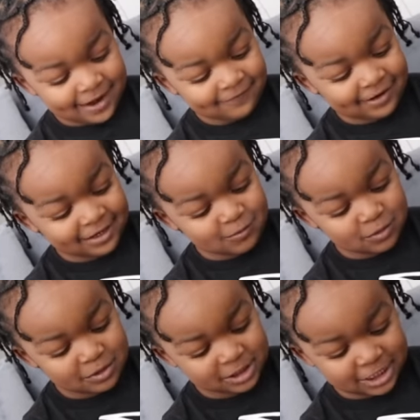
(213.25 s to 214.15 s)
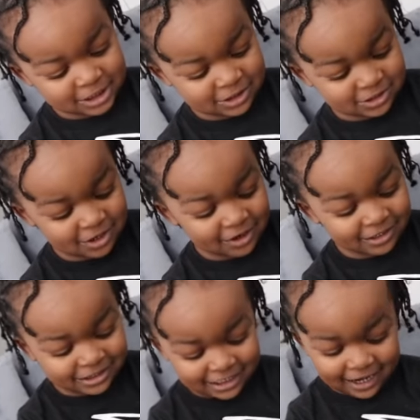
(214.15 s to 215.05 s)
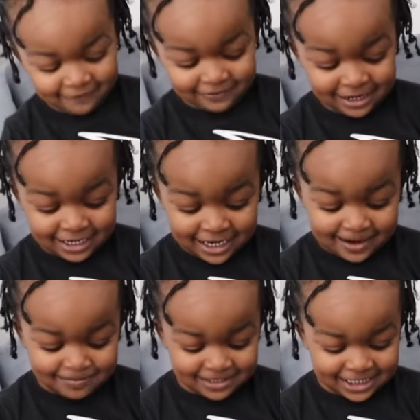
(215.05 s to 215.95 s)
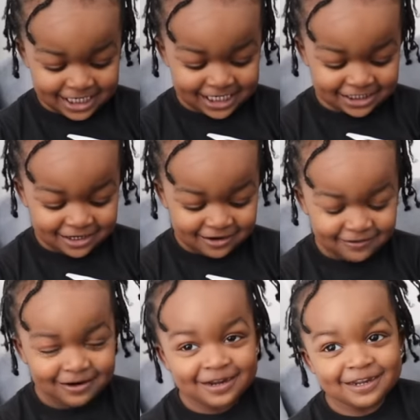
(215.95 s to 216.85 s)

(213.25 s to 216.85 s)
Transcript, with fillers: If I want to sing songs, I, I put these on.